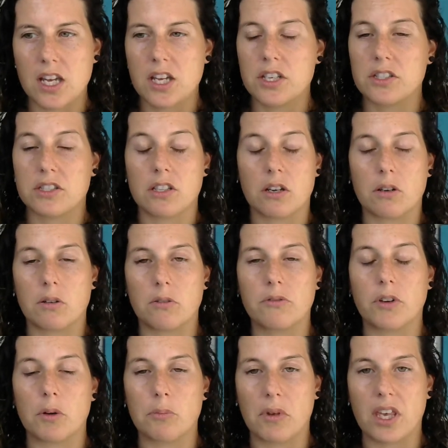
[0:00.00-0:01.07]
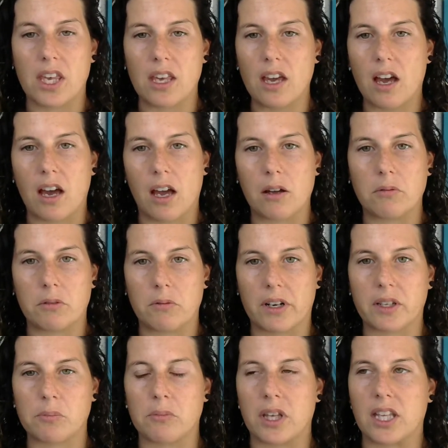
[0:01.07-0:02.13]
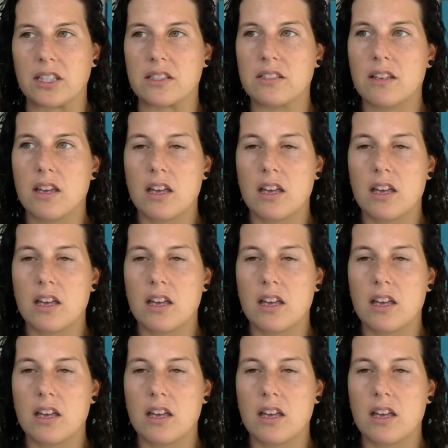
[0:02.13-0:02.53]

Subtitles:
So for me, I would recommend